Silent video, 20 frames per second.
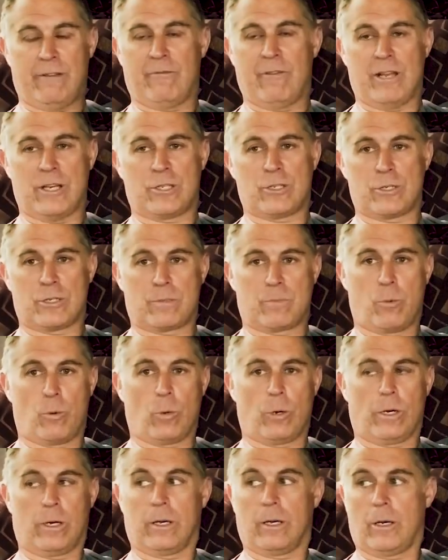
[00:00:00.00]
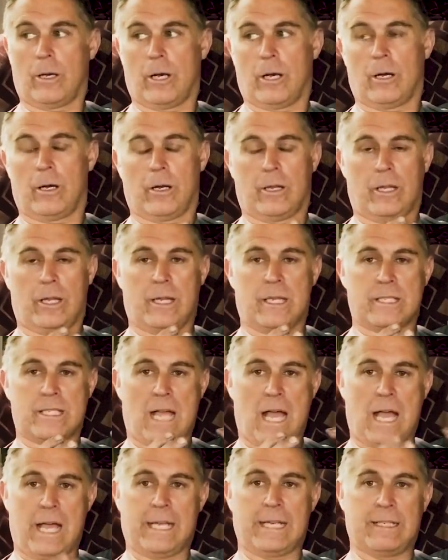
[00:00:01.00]
adventure sport, it's
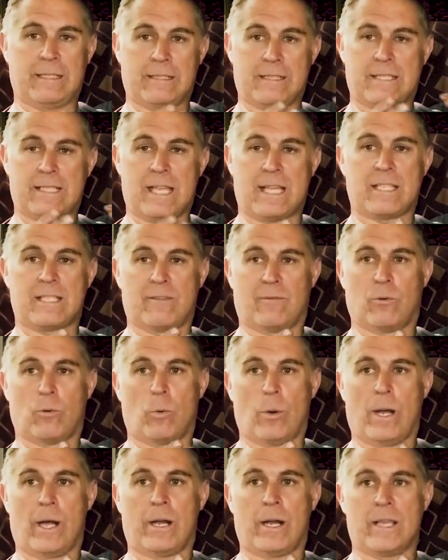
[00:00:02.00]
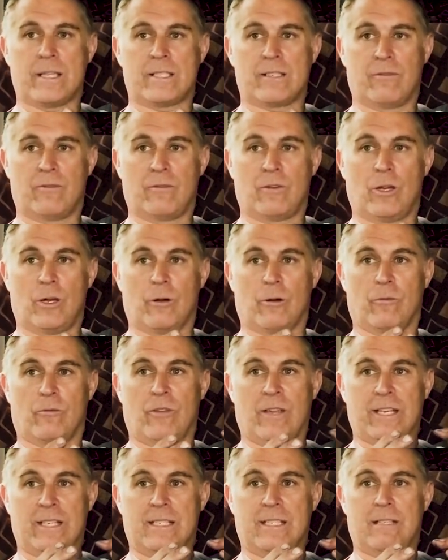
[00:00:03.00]
a heightened sense of awareness of your
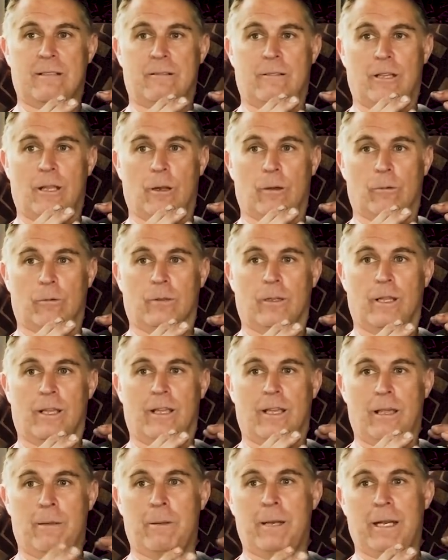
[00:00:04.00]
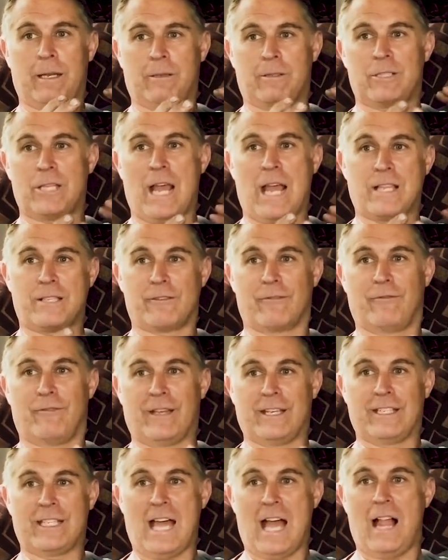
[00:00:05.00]
imminent chance of
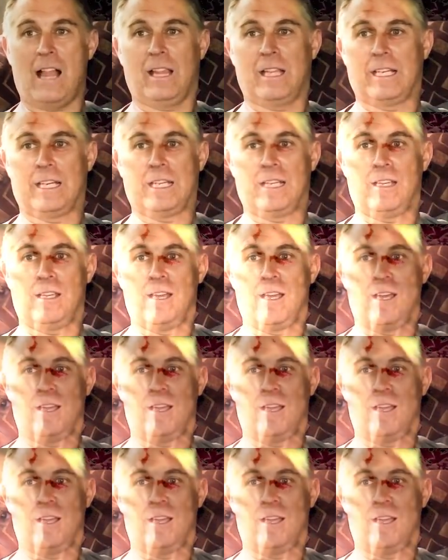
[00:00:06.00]
fatality